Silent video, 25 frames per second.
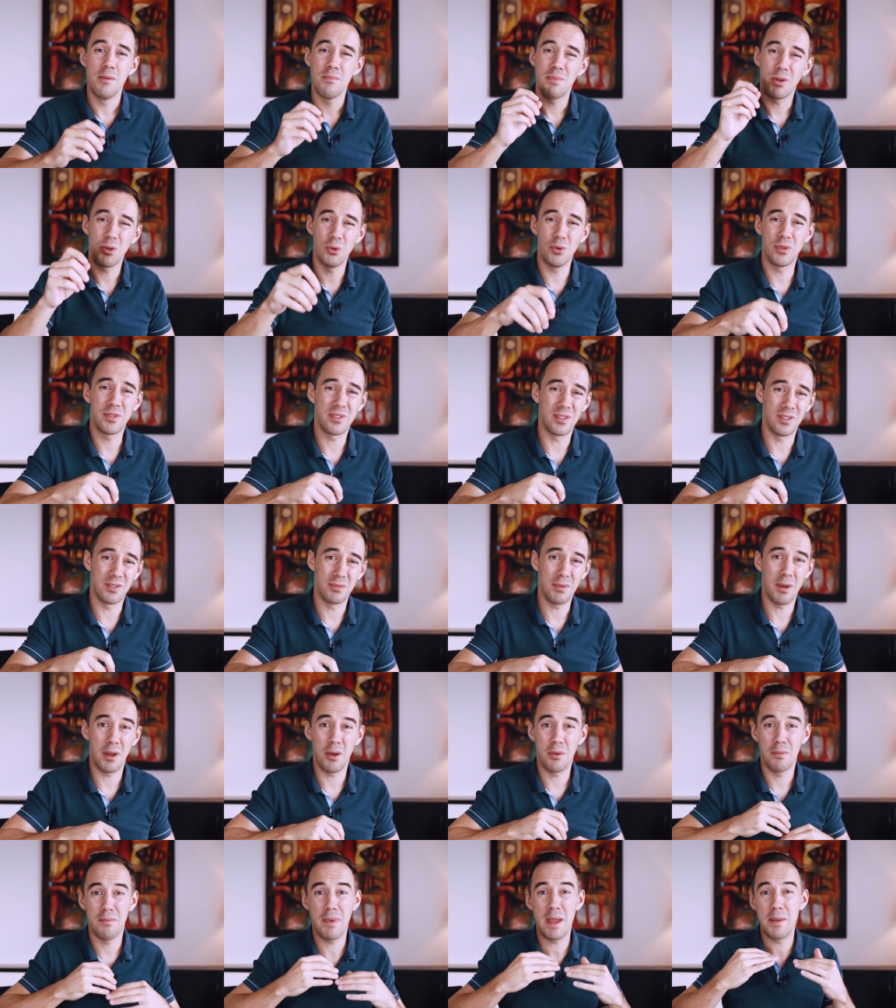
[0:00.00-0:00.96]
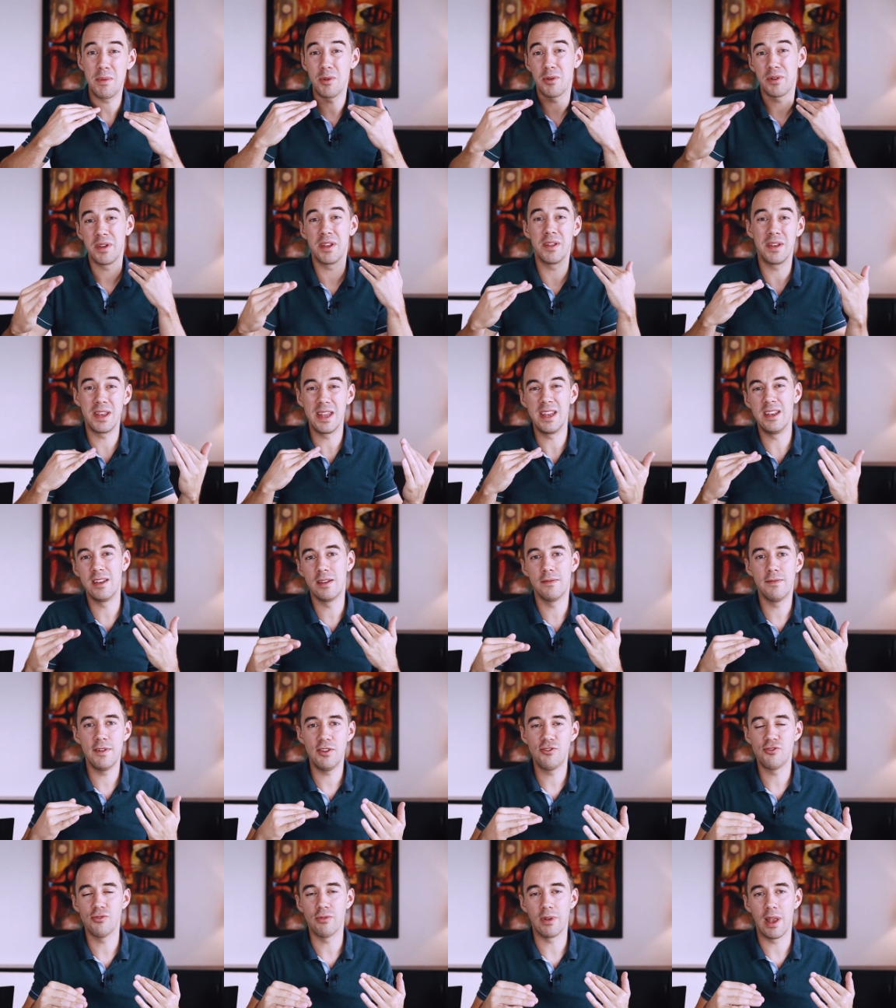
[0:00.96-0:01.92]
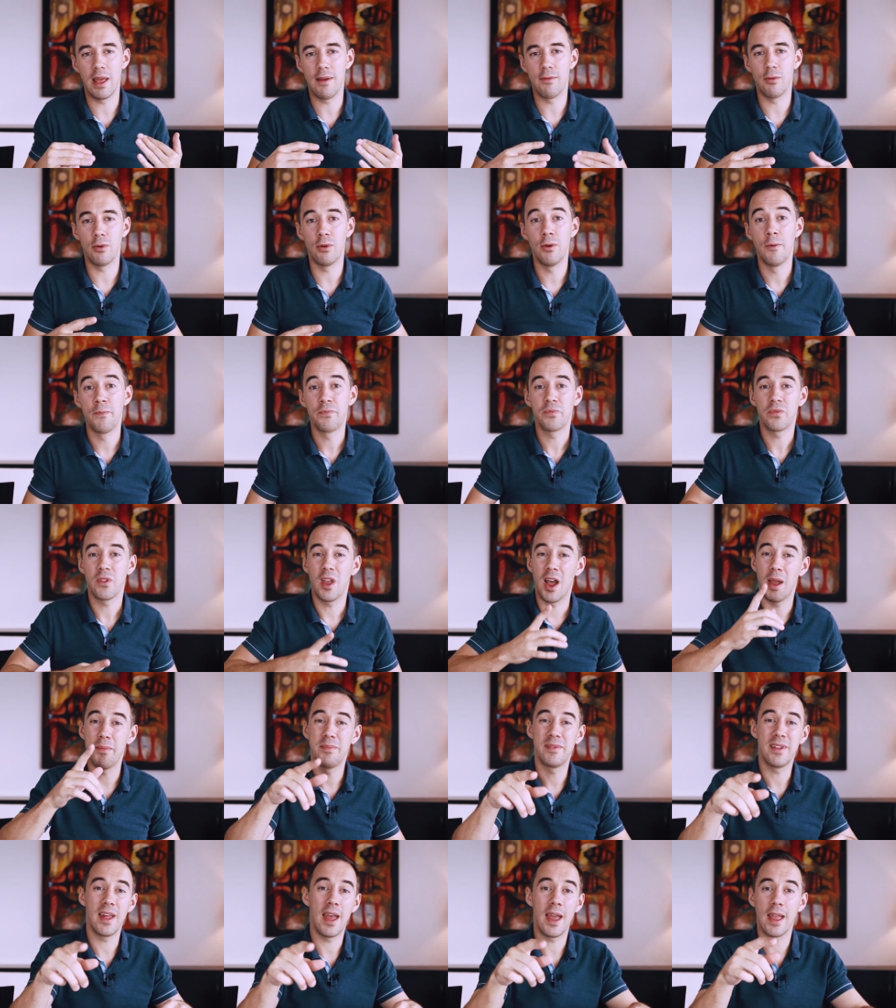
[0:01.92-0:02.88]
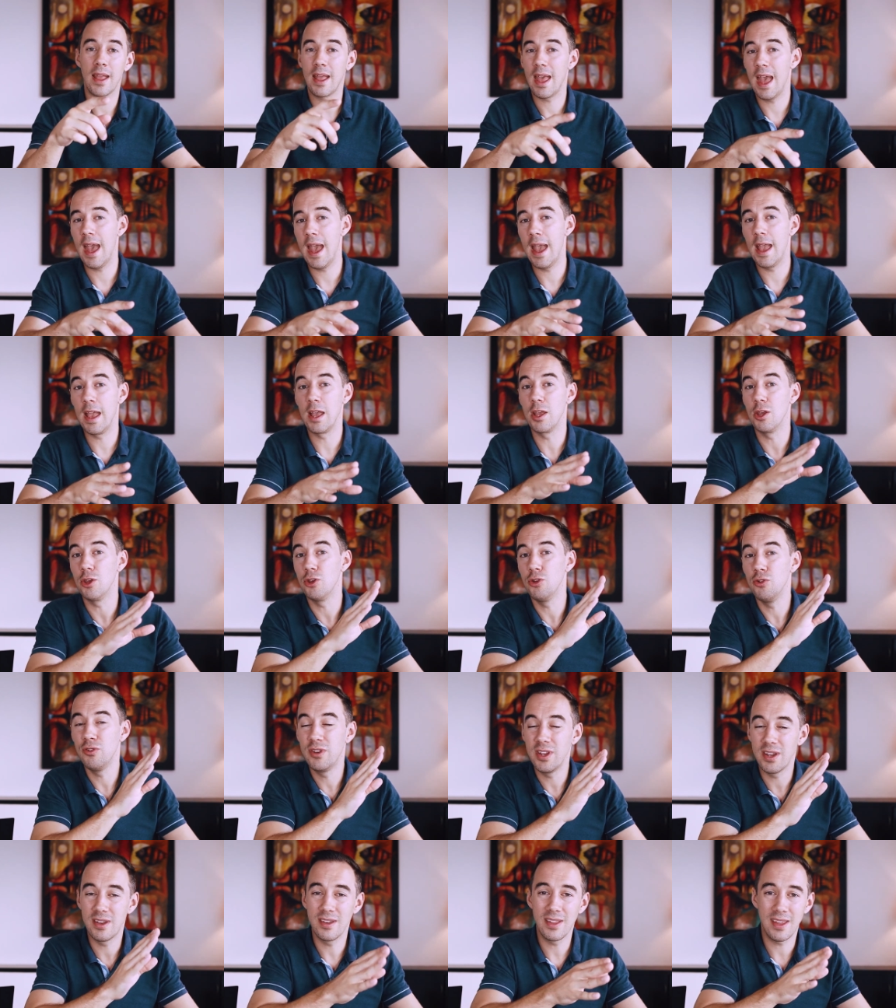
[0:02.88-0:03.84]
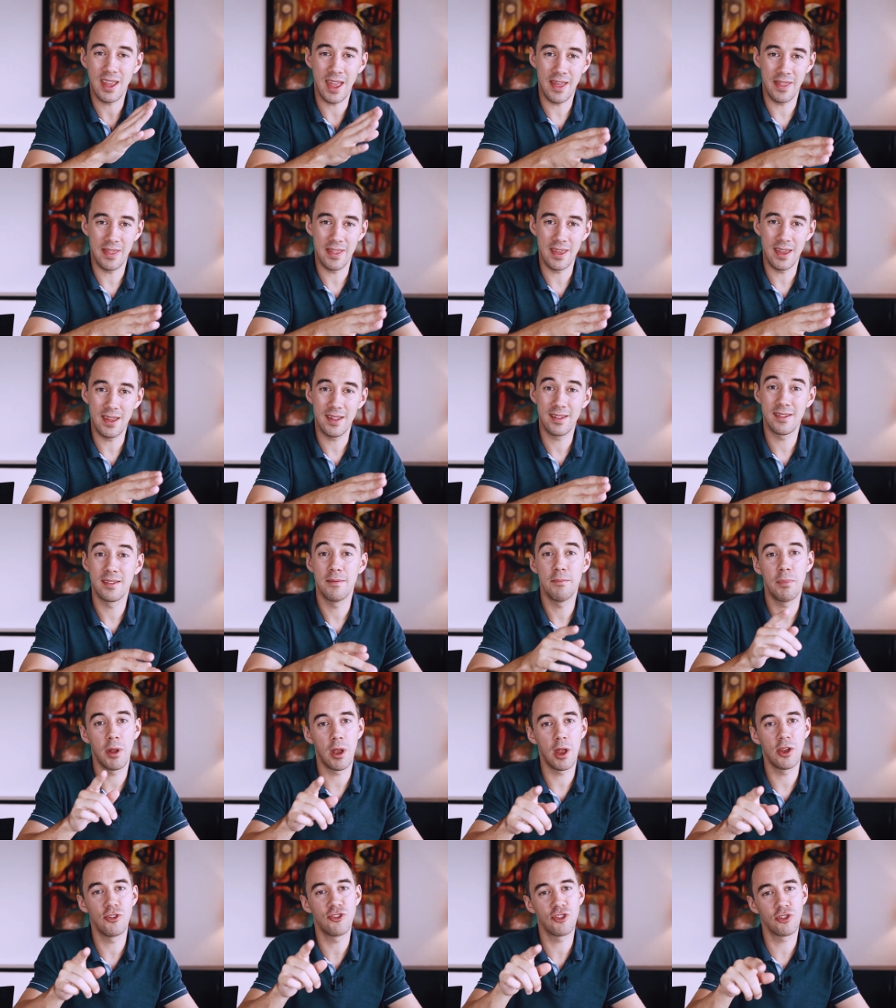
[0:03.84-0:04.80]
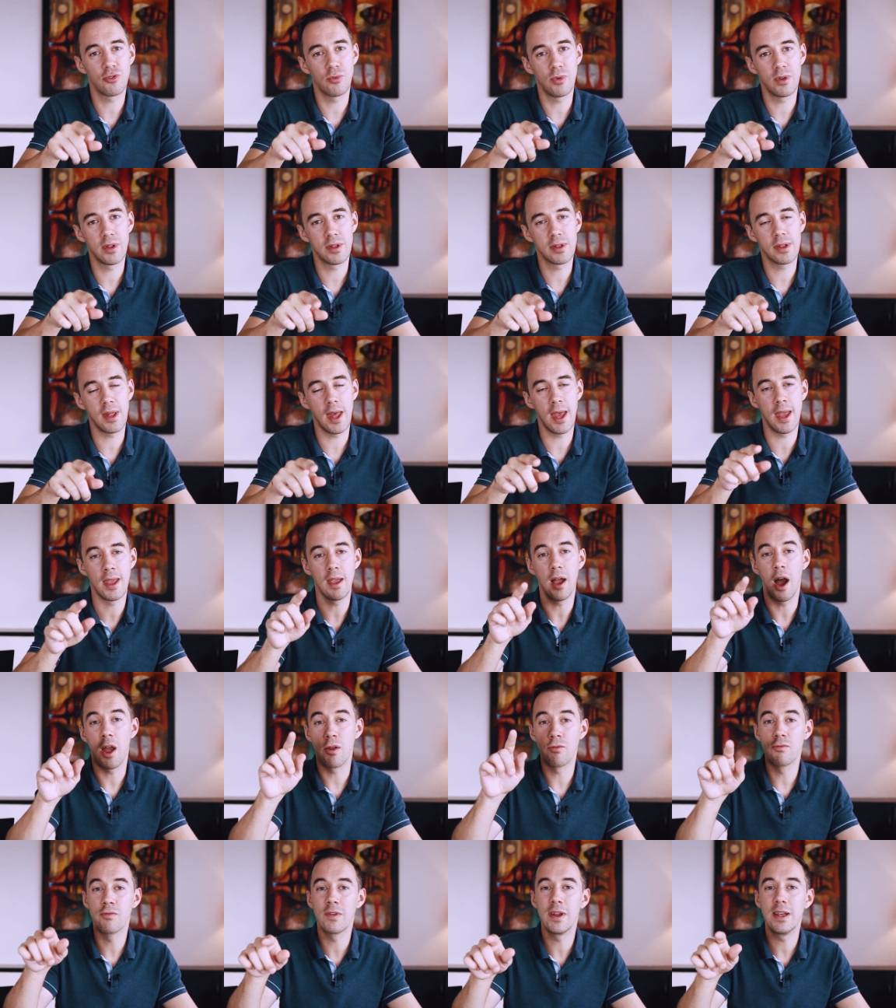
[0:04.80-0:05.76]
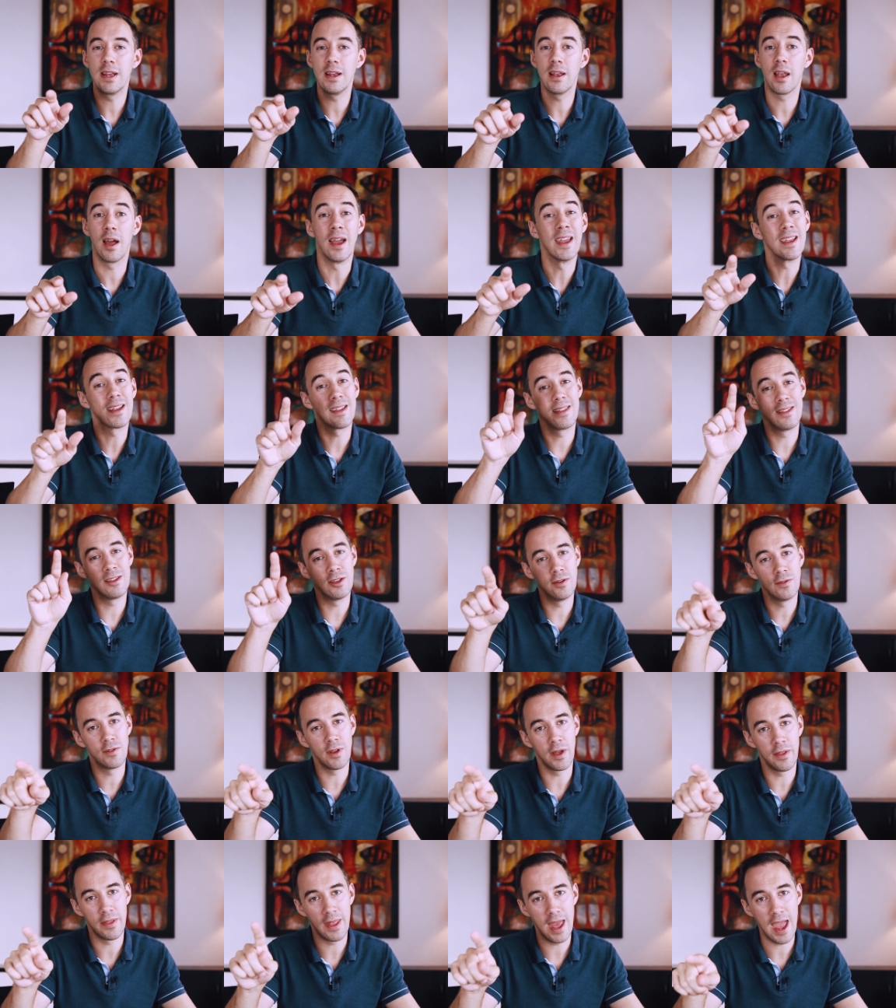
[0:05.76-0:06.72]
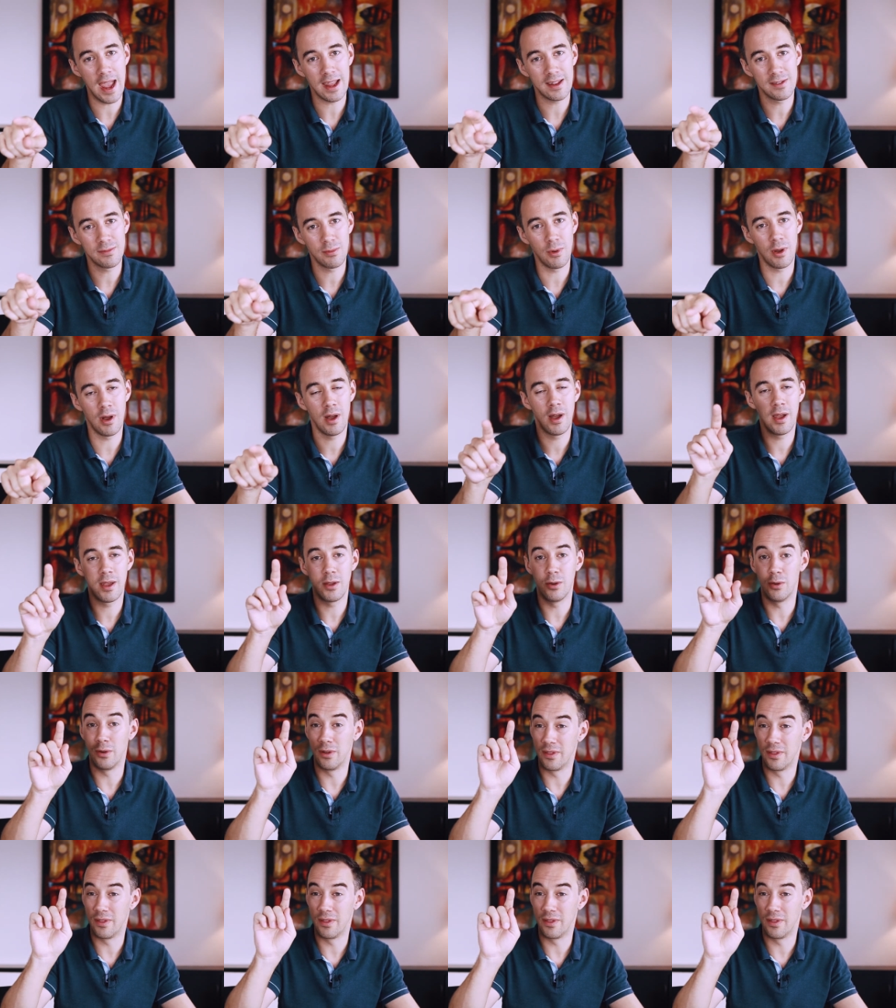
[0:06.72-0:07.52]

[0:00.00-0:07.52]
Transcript: but also as well, maybe on an individual level, I'm saying, hey, you didn't get this, but I just want to say, I really like you've done X, Y,